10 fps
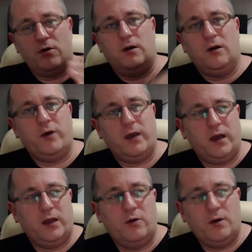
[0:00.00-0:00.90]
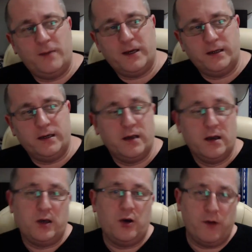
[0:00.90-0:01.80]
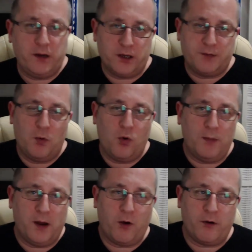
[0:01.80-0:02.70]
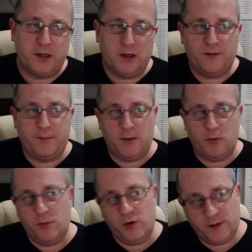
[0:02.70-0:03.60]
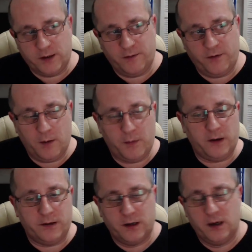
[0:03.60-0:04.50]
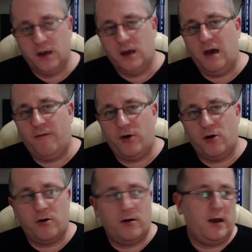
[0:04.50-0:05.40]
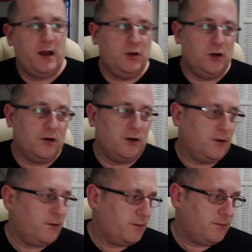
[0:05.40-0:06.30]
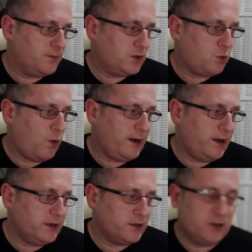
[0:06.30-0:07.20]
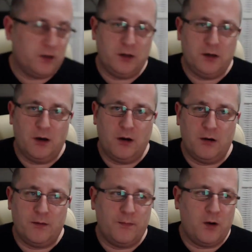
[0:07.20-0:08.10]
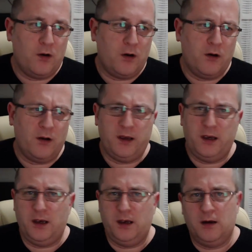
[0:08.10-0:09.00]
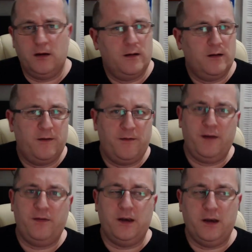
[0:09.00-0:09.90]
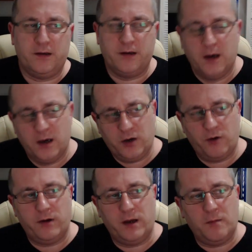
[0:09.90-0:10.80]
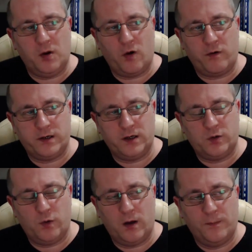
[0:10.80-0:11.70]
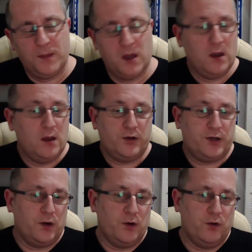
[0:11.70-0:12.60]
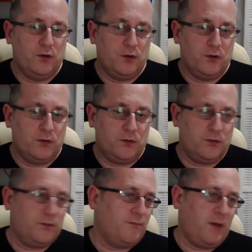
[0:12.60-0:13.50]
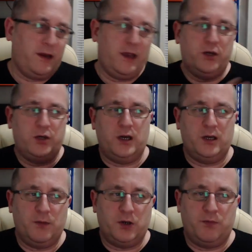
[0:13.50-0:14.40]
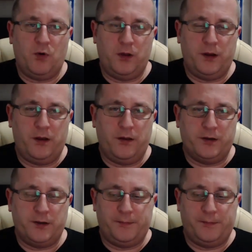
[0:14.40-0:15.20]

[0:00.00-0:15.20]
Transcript: looking at doing business, you're already a small minority of people moving to the Philippines. If you're in your 20s to your early 50s, you're already a minority as well. So my niche is much smaller than others,